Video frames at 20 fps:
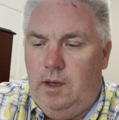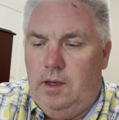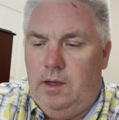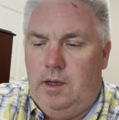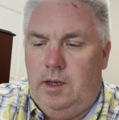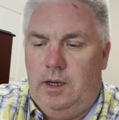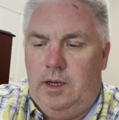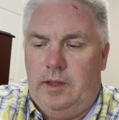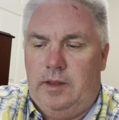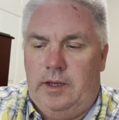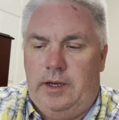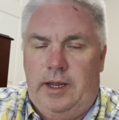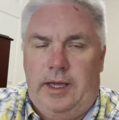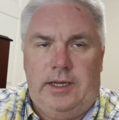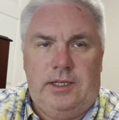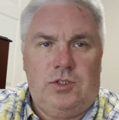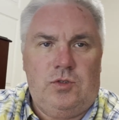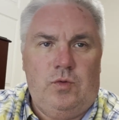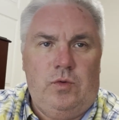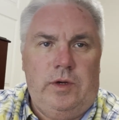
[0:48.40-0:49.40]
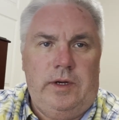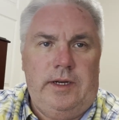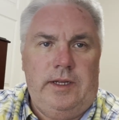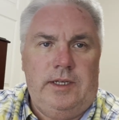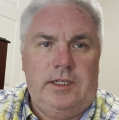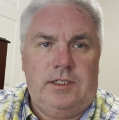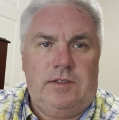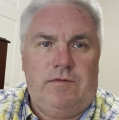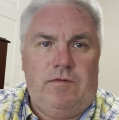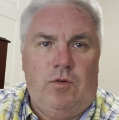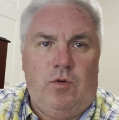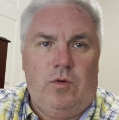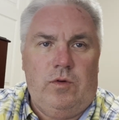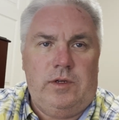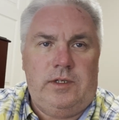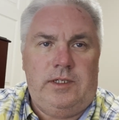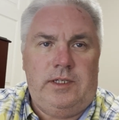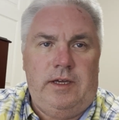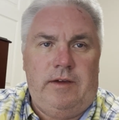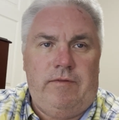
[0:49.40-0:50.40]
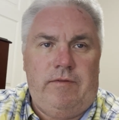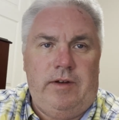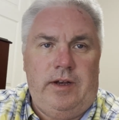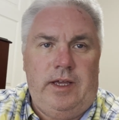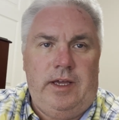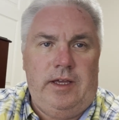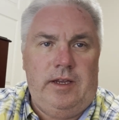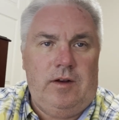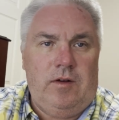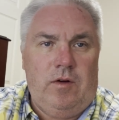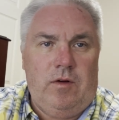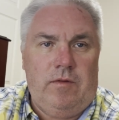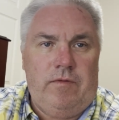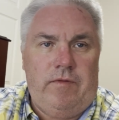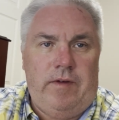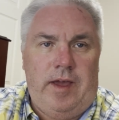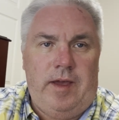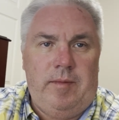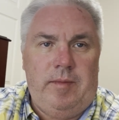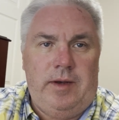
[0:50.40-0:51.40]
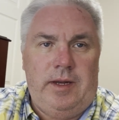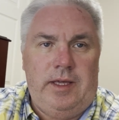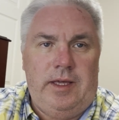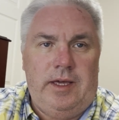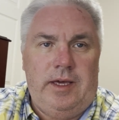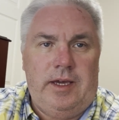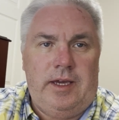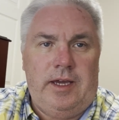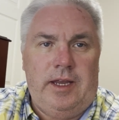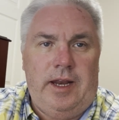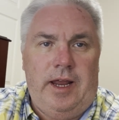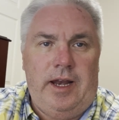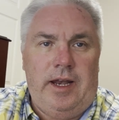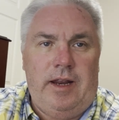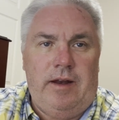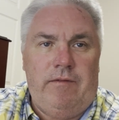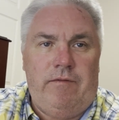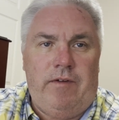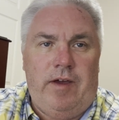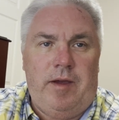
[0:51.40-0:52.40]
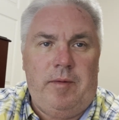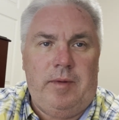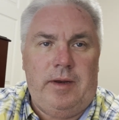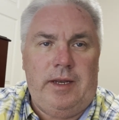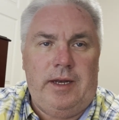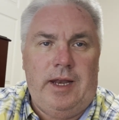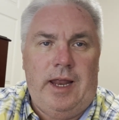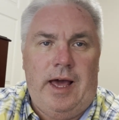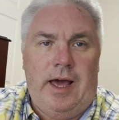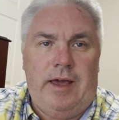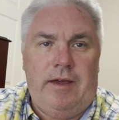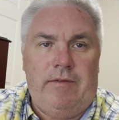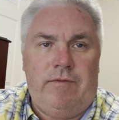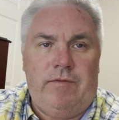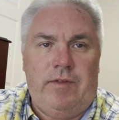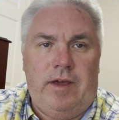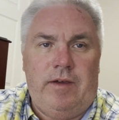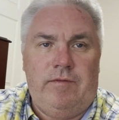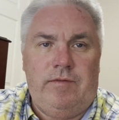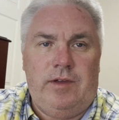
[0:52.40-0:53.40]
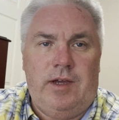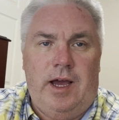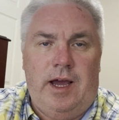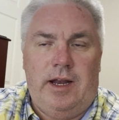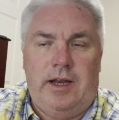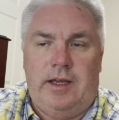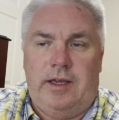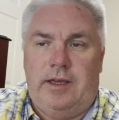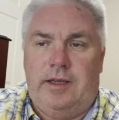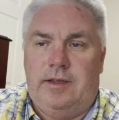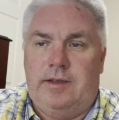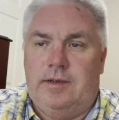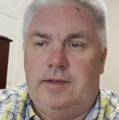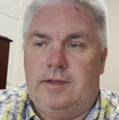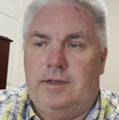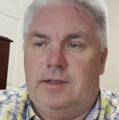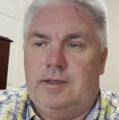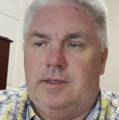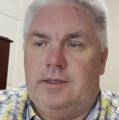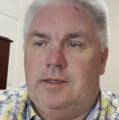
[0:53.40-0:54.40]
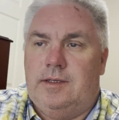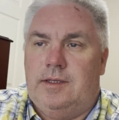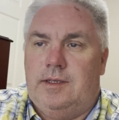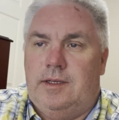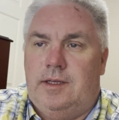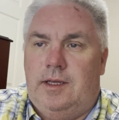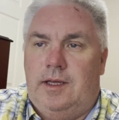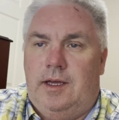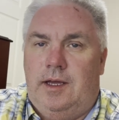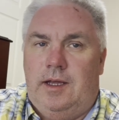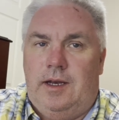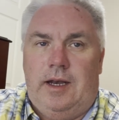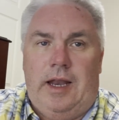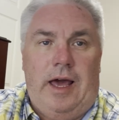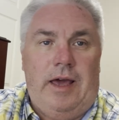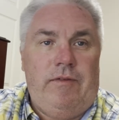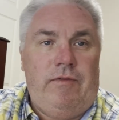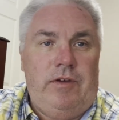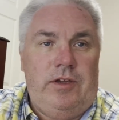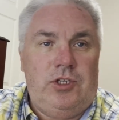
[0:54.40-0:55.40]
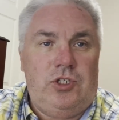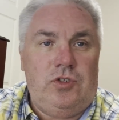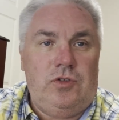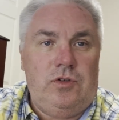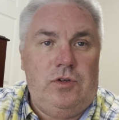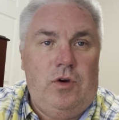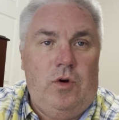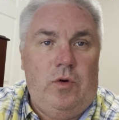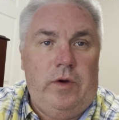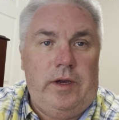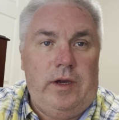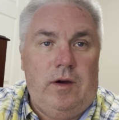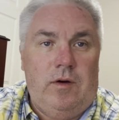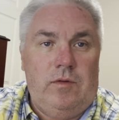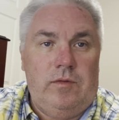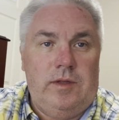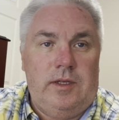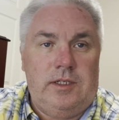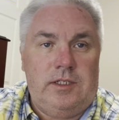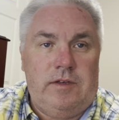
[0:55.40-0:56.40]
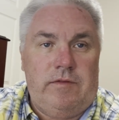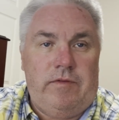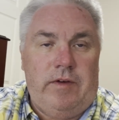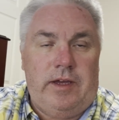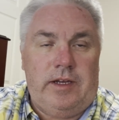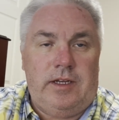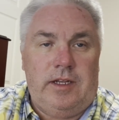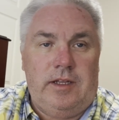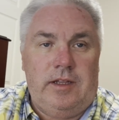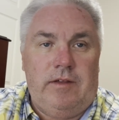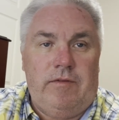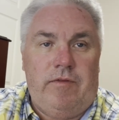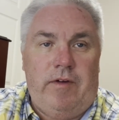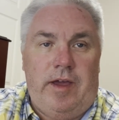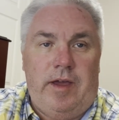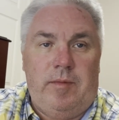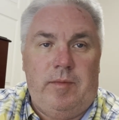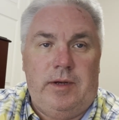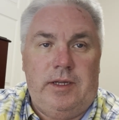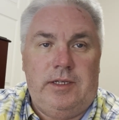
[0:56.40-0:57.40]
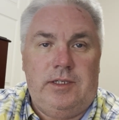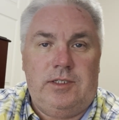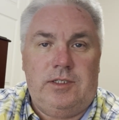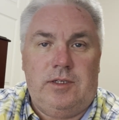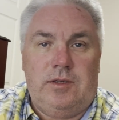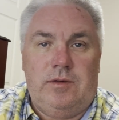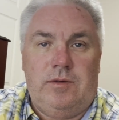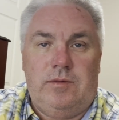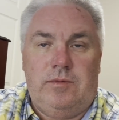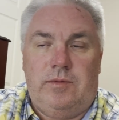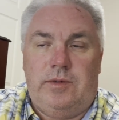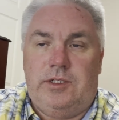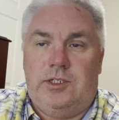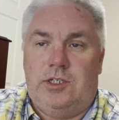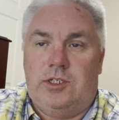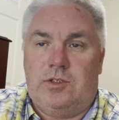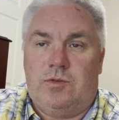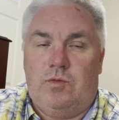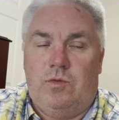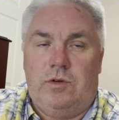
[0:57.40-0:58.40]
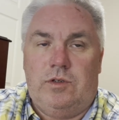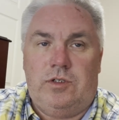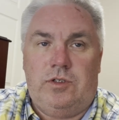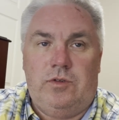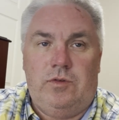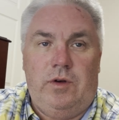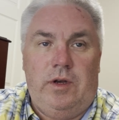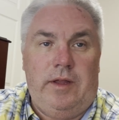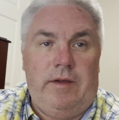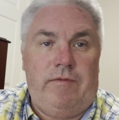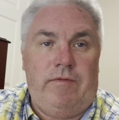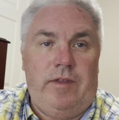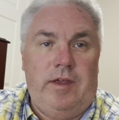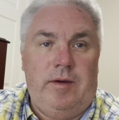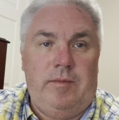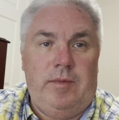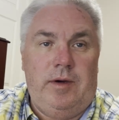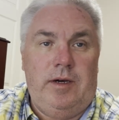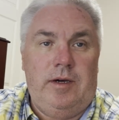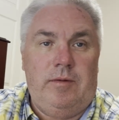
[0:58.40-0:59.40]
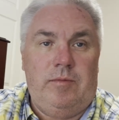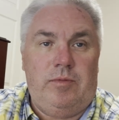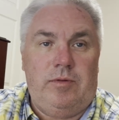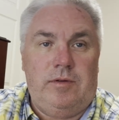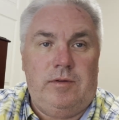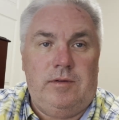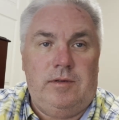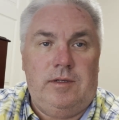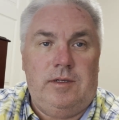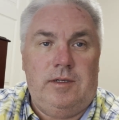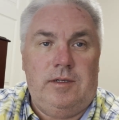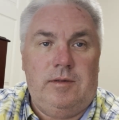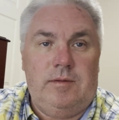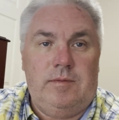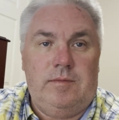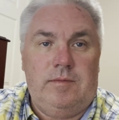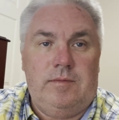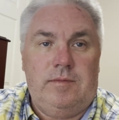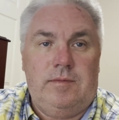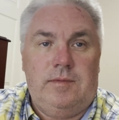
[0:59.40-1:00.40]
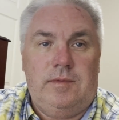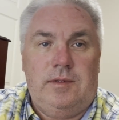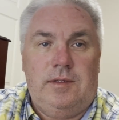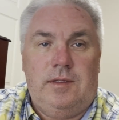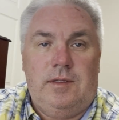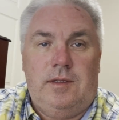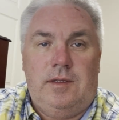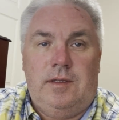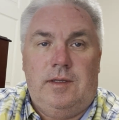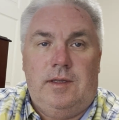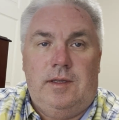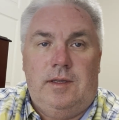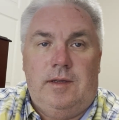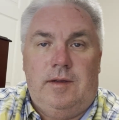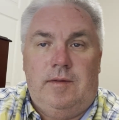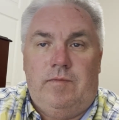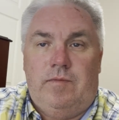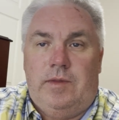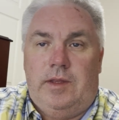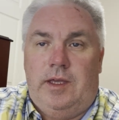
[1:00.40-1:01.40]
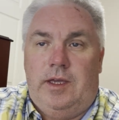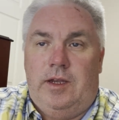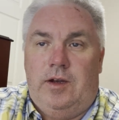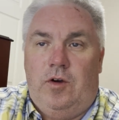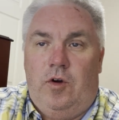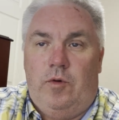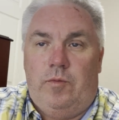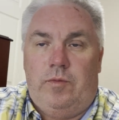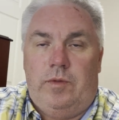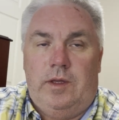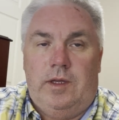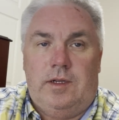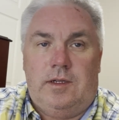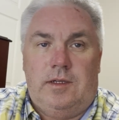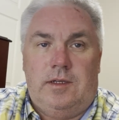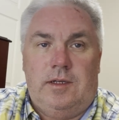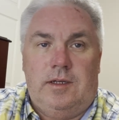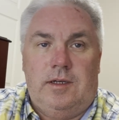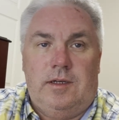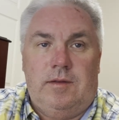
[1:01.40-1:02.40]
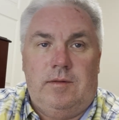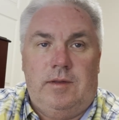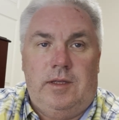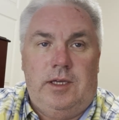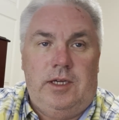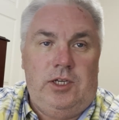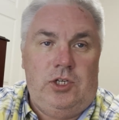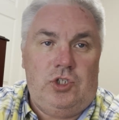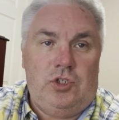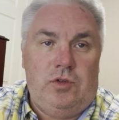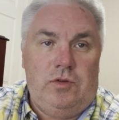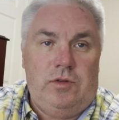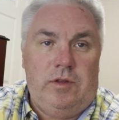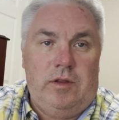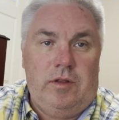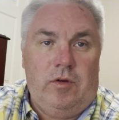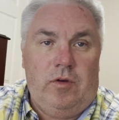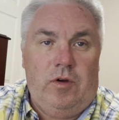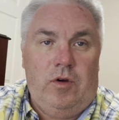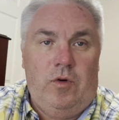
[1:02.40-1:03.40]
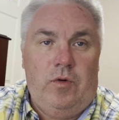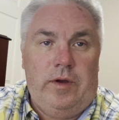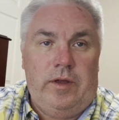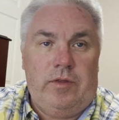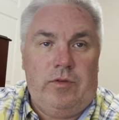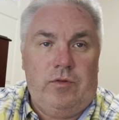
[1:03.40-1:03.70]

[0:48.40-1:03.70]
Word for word: Uh, the next one is for Tiffany and her family at Canadian Family Life. They've got a life issue going on that's affecting the family. So we just want to lift them up uh, and hope that uh, the issue that they're going